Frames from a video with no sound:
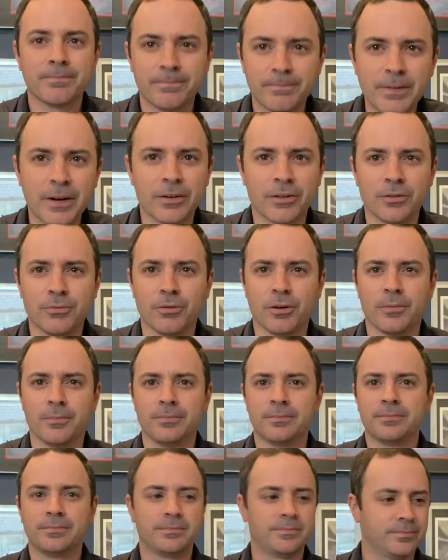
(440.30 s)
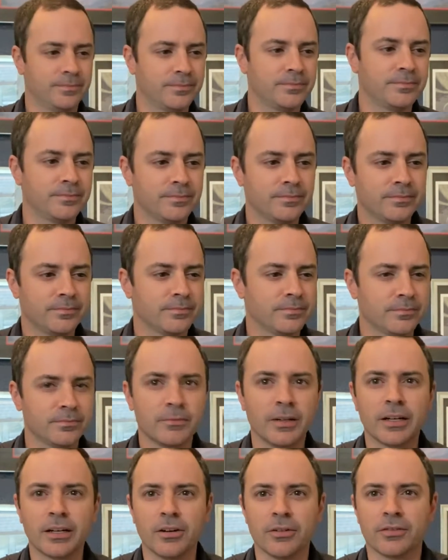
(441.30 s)
Very good rum.
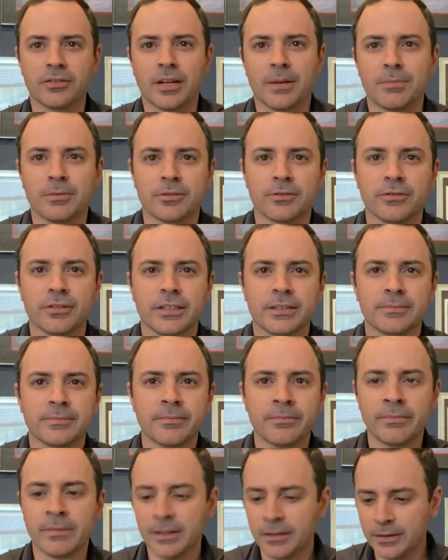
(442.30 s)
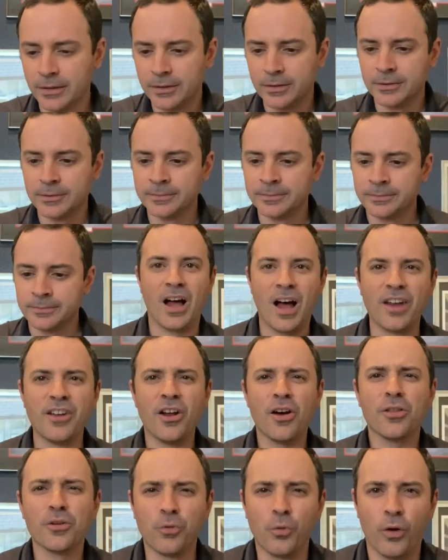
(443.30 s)
Way to go, Cypress Creek.
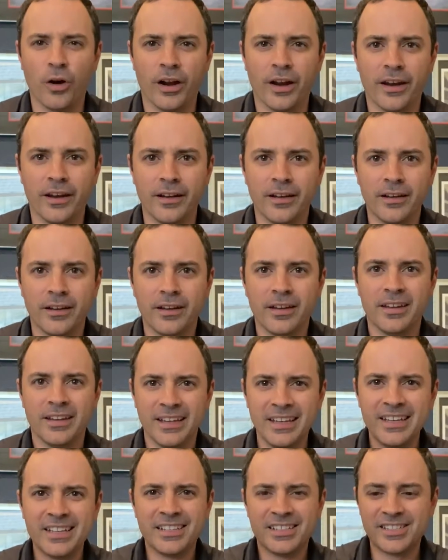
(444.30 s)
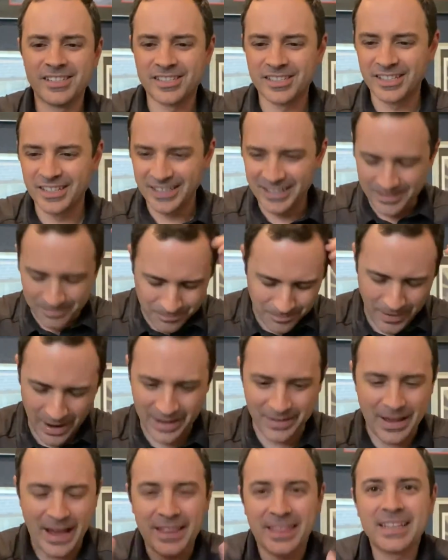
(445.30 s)
Another one is,
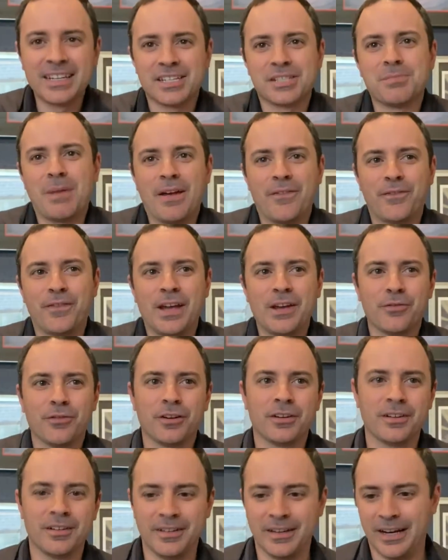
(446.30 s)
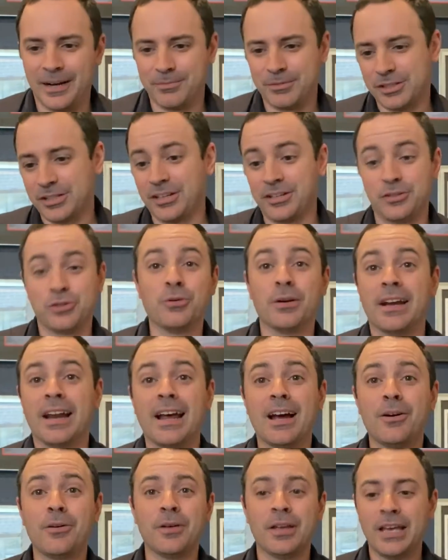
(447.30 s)
I think this is my favorite, and I'm just going to do it
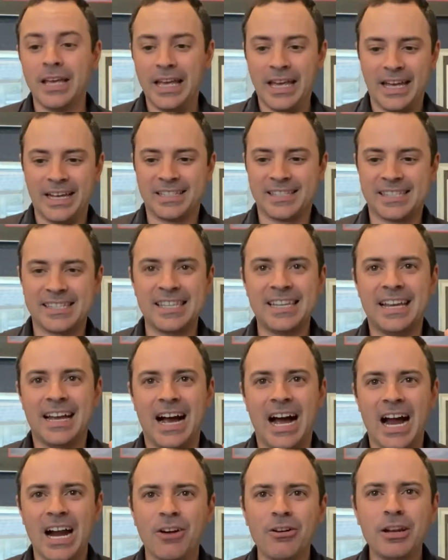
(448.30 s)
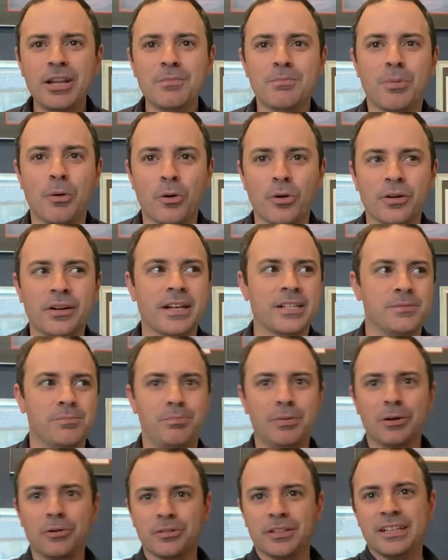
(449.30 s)
now. It's the ironing board that's
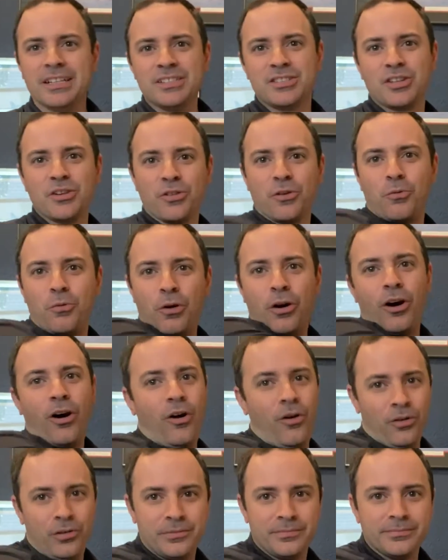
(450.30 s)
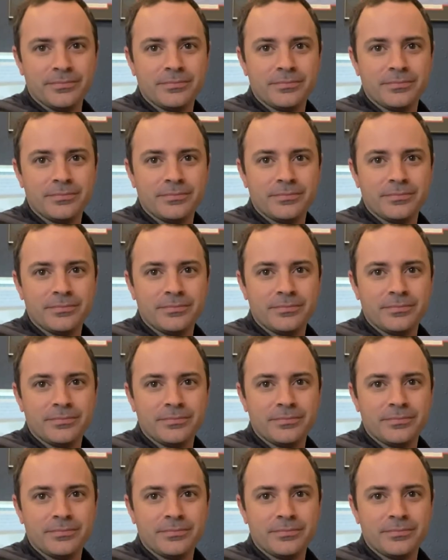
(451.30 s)
built into the wall.